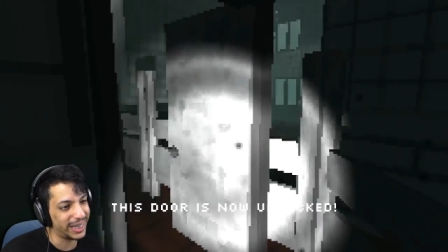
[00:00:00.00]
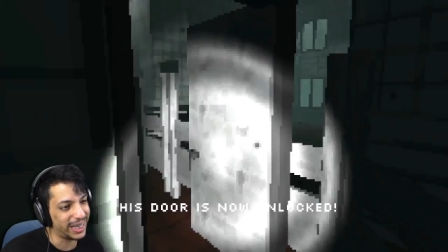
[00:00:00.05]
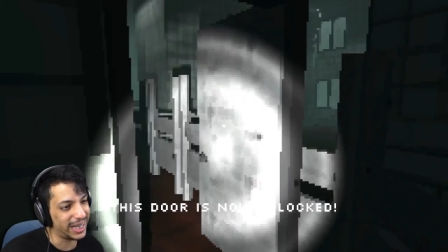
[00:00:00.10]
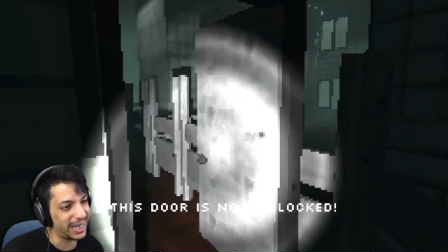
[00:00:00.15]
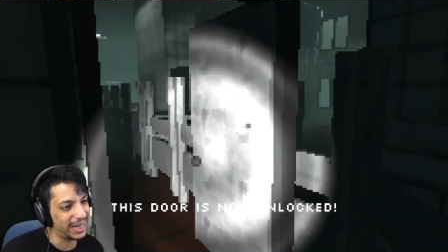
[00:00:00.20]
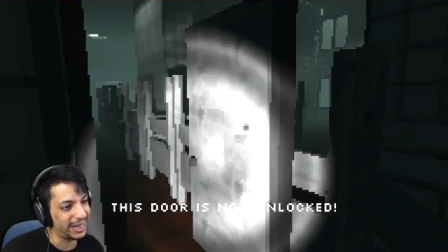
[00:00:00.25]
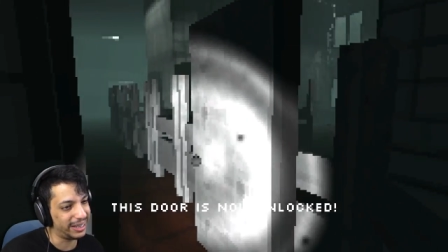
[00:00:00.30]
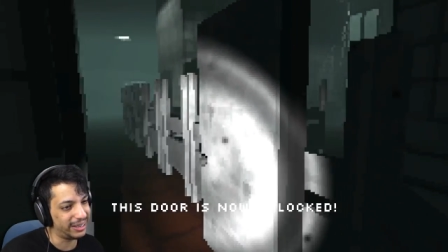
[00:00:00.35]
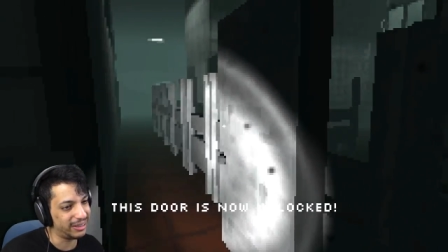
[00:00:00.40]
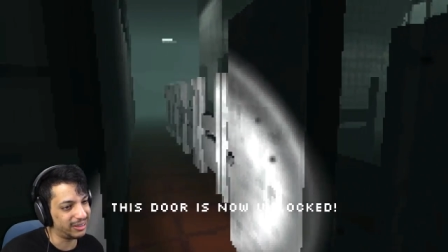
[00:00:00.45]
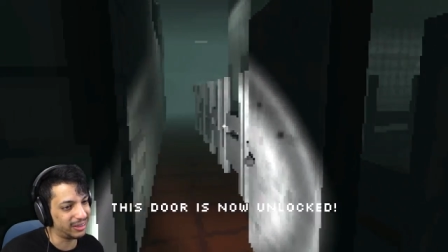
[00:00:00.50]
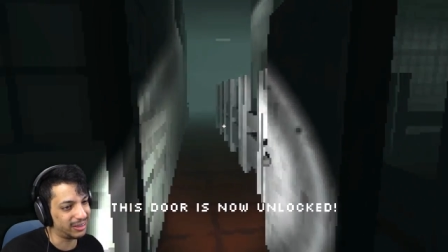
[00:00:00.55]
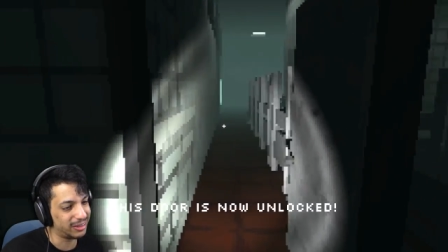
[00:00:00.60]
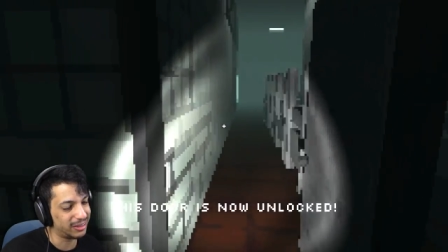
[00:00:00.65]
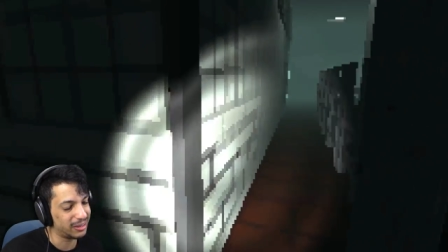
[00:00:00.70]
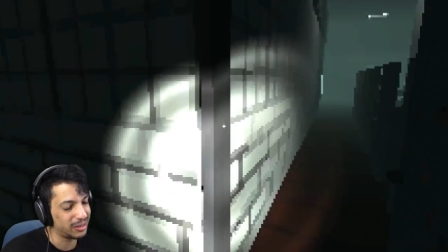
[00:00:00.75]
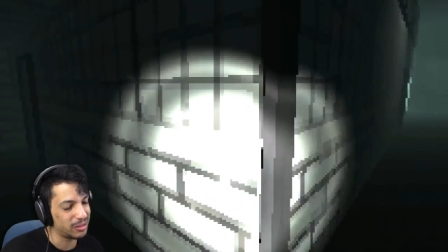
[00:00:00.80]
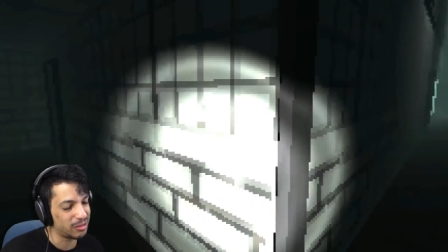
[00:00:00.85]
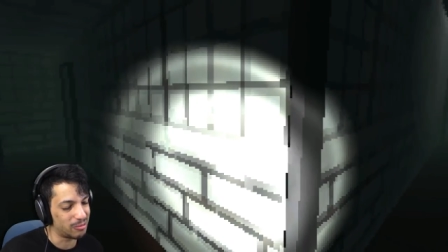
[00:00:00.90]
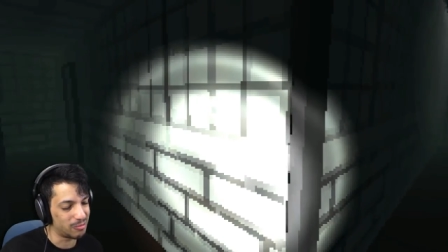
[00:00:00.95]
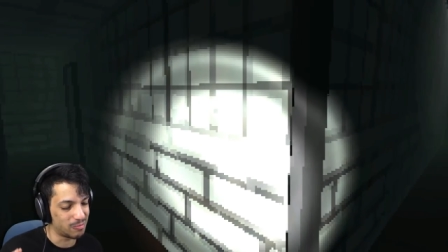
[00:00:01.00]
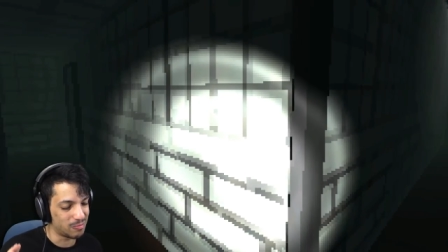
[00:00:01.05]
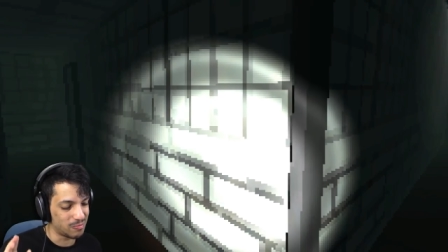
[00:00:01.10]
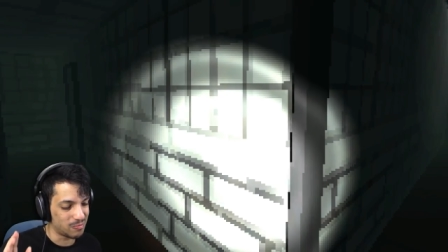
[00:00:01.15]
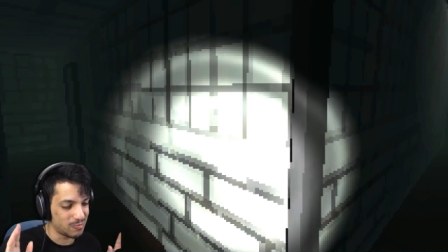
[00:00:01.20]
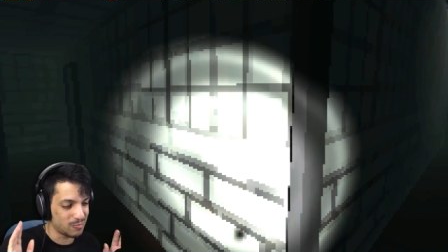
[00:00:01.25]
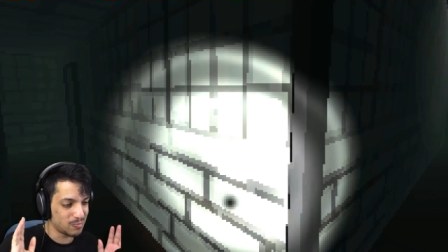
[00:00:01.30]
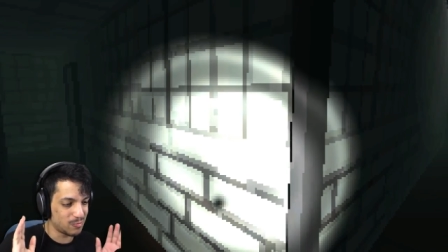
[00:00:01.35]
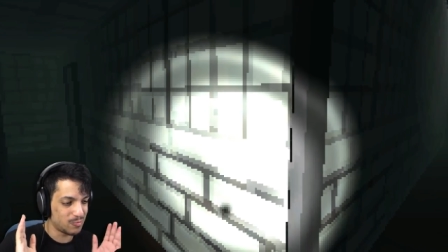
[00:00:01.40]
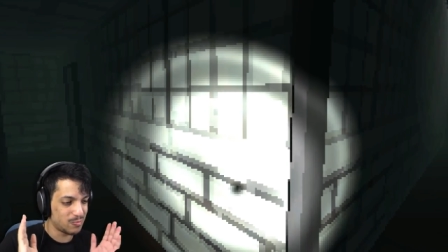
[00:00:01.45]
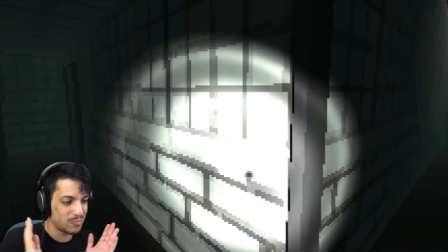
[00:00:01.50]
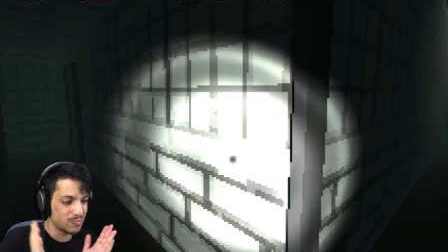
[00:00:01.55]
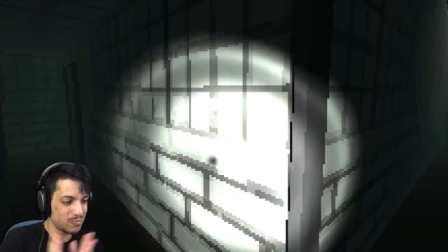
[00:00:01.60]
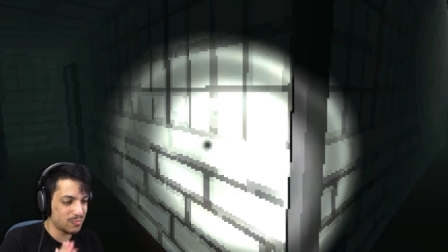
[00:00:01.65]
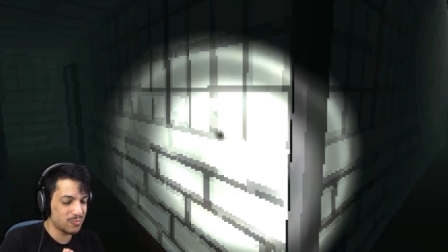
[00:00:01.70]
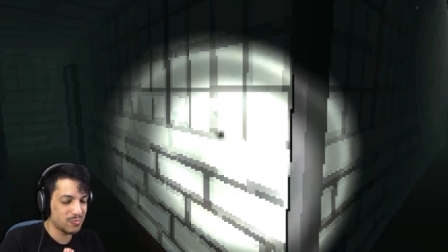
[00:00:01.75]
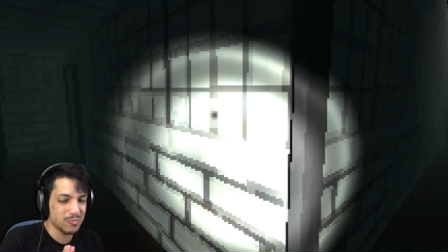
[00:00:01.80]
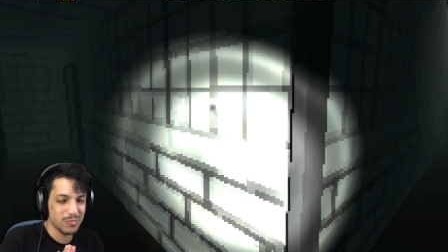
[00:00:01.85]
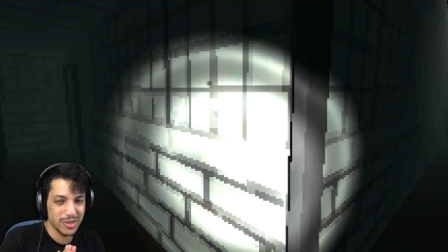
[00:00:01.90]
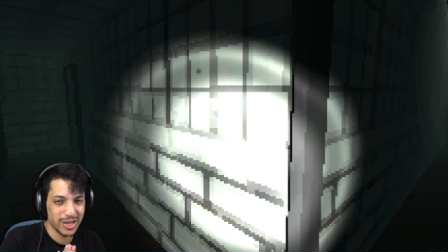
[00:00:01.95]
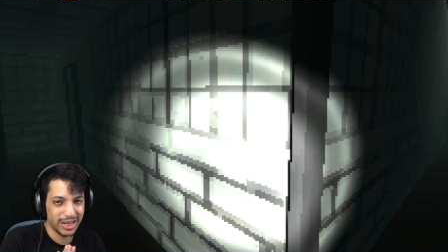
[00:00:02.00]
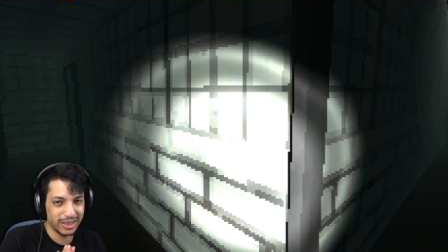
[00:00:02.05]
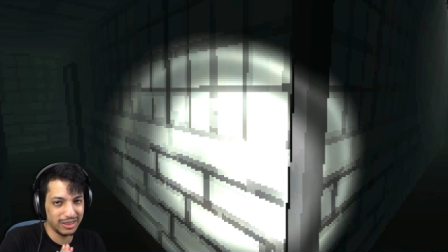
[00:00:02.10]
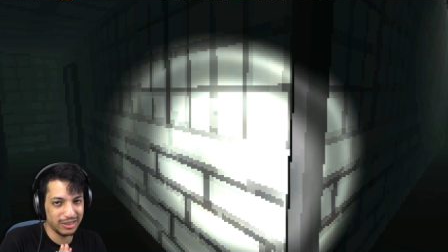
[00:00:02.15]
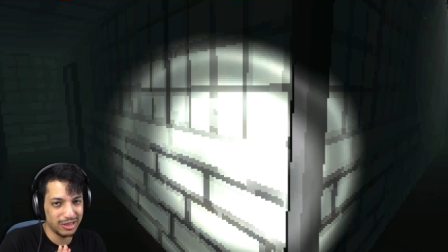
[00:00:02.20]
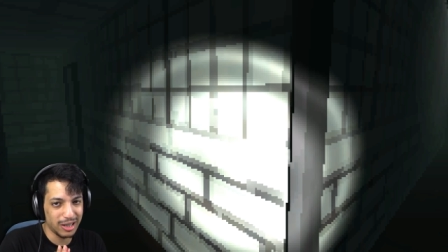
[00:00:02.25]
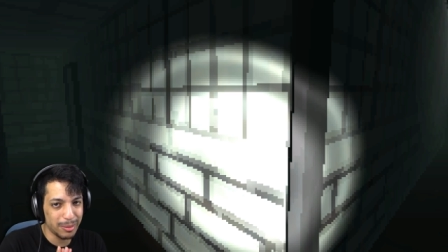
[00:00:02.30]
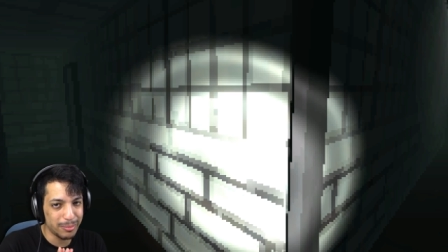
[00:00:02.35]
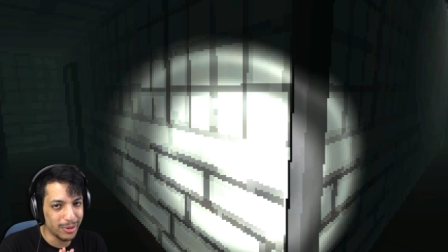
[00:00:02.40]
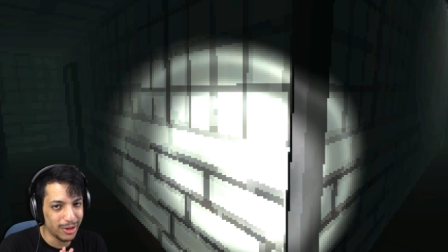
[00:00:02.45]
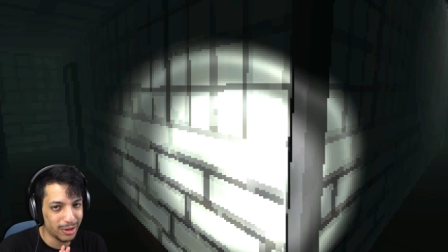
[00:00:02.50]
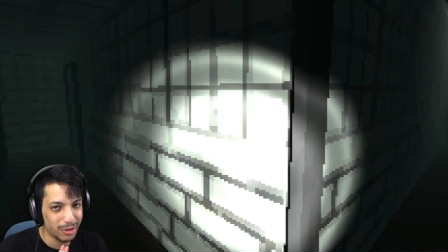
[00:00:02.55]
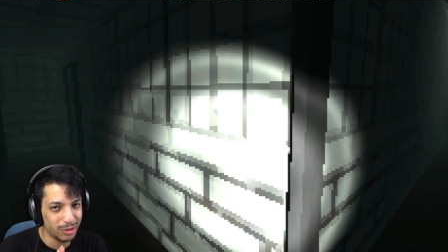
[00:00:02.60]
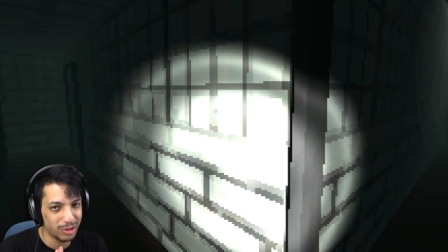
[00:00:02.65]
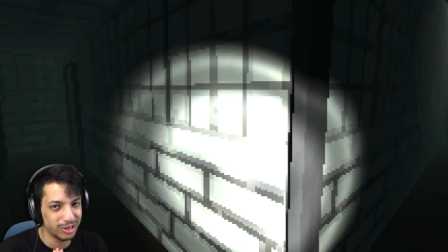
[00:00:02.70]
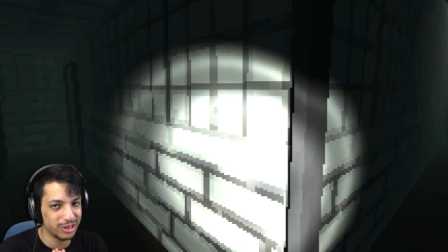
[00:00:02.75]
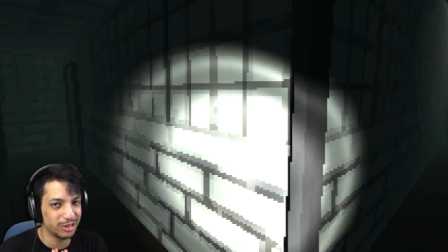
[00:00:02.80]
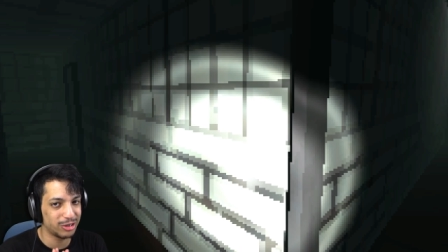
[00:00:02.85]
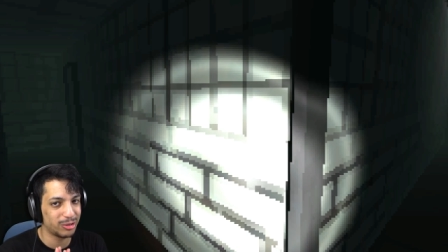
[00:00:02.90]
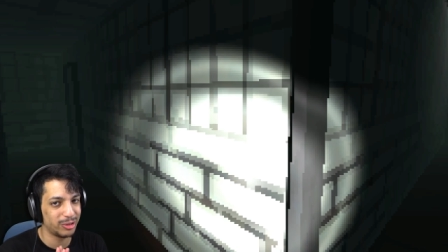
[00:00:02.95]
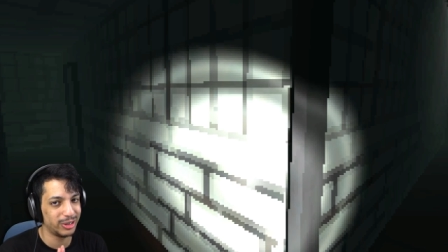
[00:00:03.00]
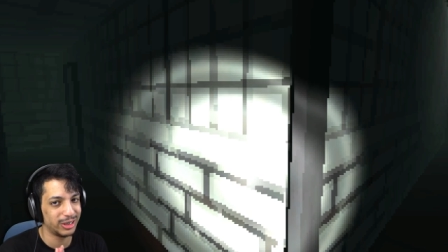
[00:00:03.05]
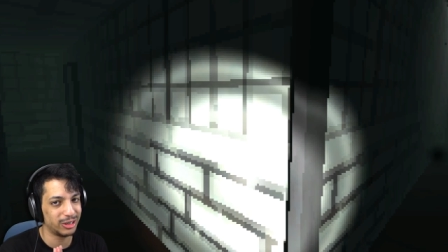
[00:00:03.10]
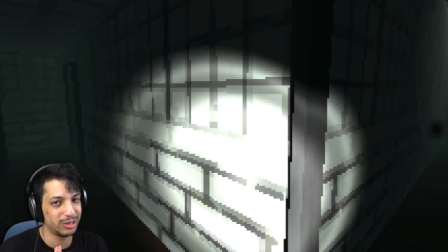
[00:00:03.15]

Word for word: guys. At the top right corner of the screen,